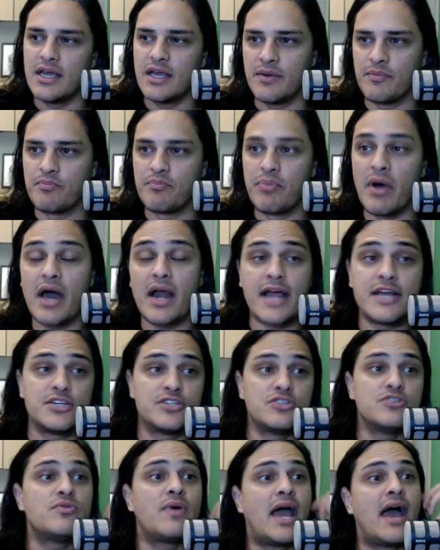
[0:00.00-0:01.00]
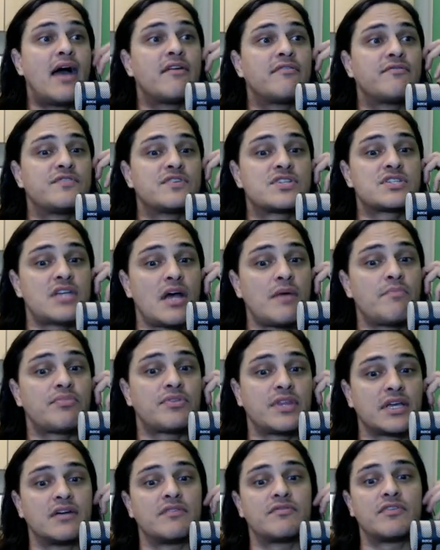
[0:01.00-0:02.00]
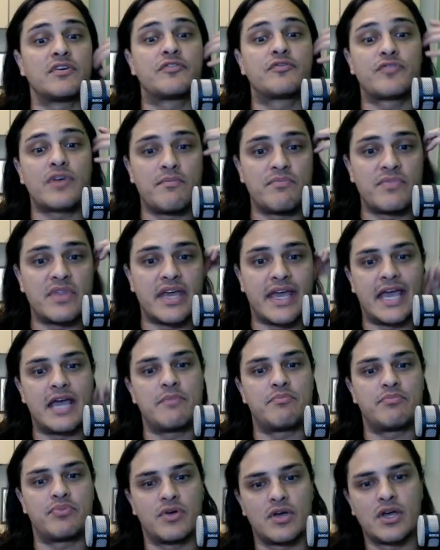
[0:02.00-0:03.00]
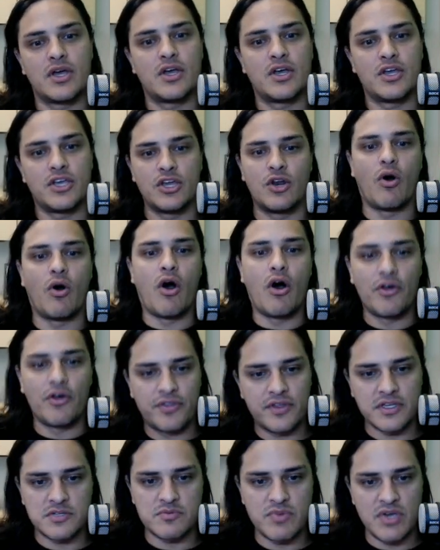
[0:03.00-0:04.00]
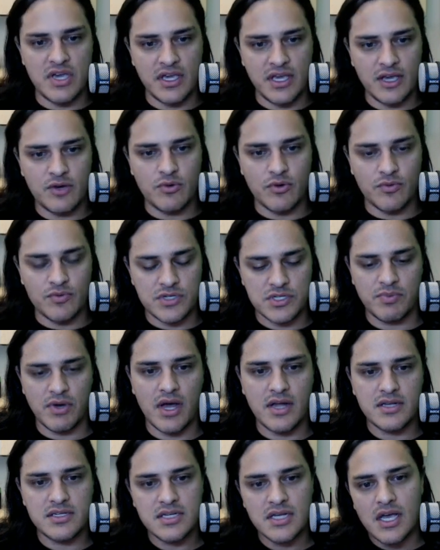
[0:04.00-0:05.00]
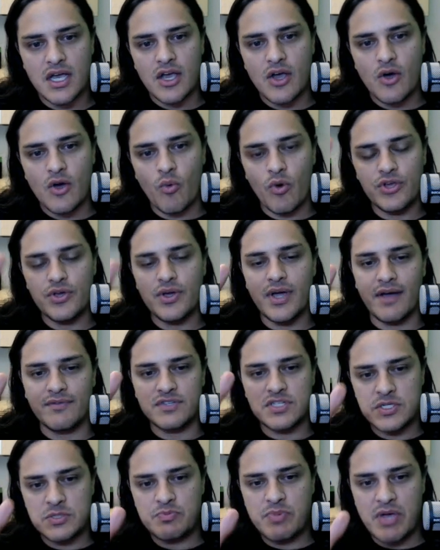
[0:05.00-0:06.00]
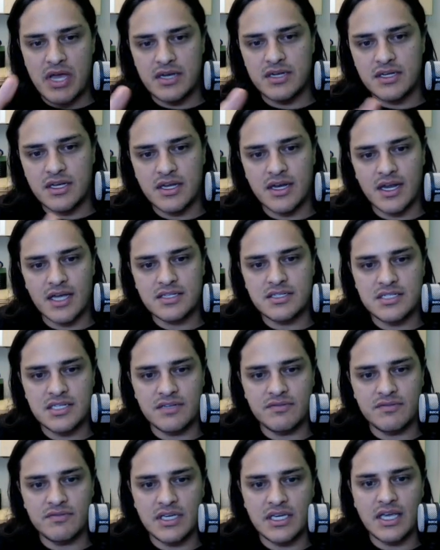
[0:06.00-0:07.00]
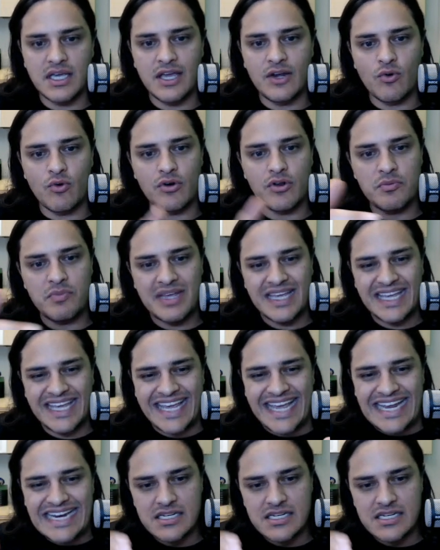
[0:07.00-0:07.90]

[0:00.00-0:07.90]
but I do have something of a from the hip, you know, all things being equal response. What do you have to spend in connected TV in order to begin